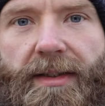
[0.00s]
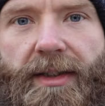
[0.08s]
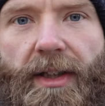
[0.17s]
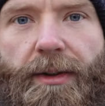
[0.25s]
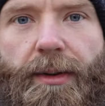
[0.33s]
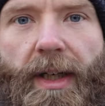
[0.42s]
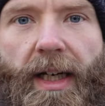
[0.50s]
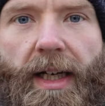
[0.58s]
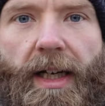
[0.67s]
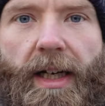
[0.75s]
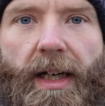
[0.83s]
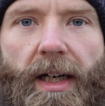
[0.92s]
So
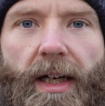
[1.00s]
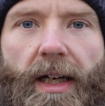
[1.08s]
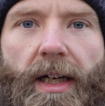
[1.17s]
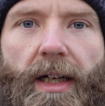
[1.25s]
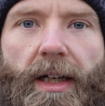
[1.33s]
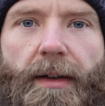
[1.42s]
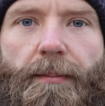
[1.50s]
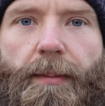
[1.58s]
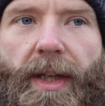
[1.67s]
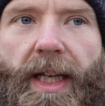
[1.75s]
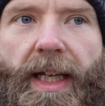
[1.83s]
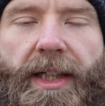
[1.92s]

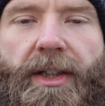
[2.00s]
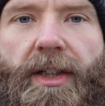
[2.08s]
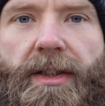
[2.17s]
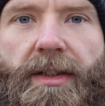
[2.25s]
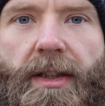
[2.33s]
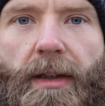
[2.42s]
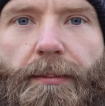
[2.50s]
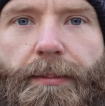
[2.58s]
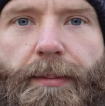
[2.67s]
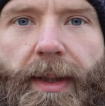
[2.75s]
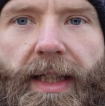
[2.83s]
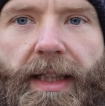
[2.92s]
it can
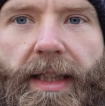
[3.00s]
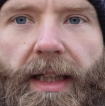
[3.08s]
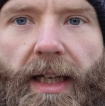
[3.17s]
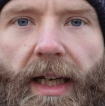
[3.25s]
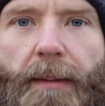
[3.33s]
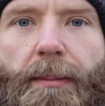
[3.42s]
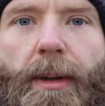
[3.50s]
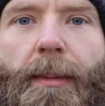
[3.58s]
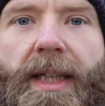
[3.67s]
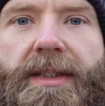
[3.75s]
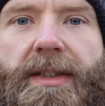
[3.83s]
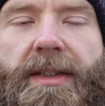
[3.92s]
be
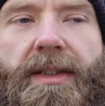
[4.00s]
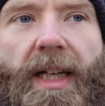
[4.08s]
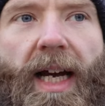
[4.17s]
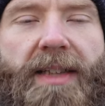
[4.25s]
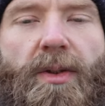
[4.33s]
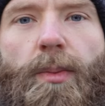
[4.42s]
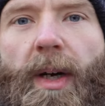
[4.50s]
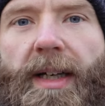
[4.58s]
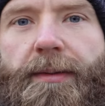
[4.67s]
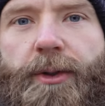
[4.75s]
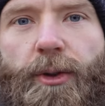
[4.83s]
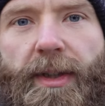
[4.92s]
implemented as a way
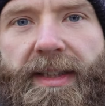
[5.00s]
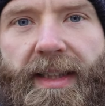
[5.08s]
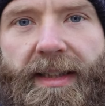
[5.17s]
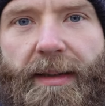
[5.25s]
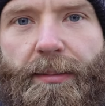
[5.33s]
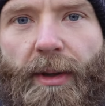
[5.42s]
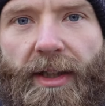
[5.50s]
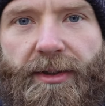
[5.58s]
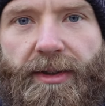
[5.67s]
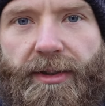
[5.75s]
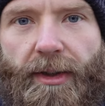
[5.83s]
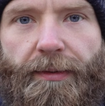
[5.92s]
of treating
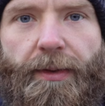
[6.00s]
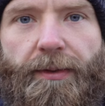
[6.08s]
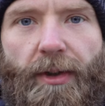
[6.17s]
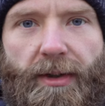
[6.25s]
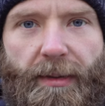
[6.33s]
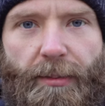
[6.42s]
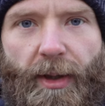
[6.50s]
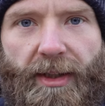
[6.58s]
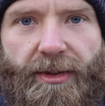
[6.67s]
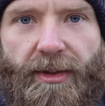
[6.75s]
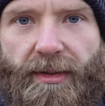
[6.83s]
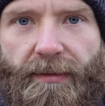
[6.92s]
depression. So if you've got
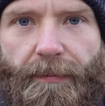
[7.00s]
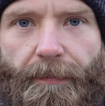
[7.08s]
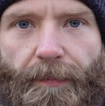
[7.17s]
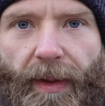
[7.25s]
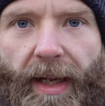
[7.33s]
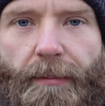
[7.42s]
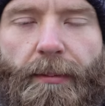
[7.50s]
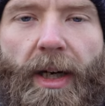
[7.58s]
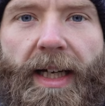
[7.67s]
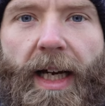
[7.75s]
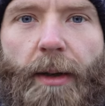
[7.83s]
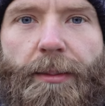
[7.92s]
depression, it
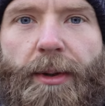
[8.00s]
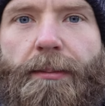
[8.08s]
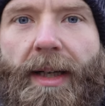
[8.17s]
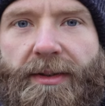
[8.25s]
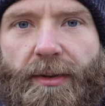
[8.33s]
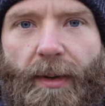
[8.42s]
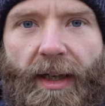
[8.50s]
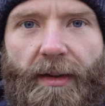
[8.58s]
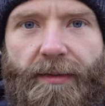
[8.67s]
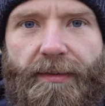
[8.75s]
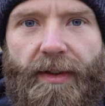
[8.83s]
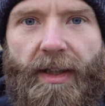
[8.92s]
might help your mental
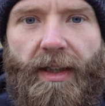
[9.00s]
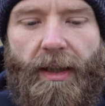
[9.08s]
health.